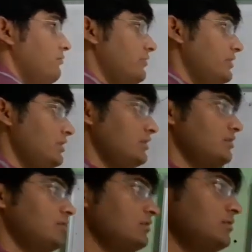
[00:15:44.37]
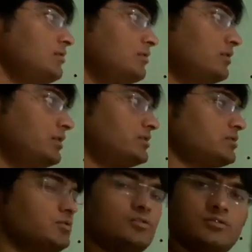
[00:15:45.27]
be it's
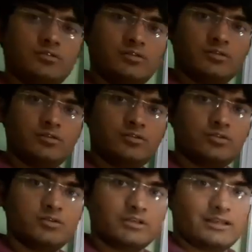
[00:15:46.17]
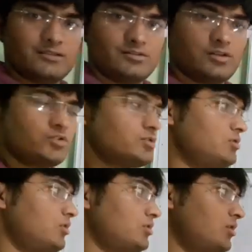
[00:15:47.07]
a guess solution
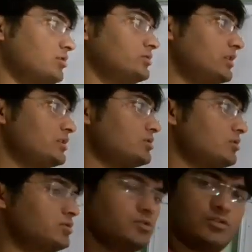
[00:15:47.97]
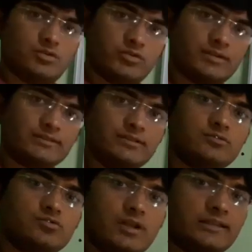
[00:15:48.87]
or auxiliary solution, or you can say
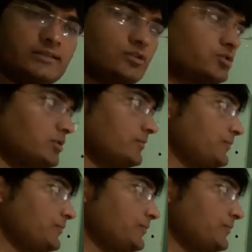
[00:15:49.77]
trial solution.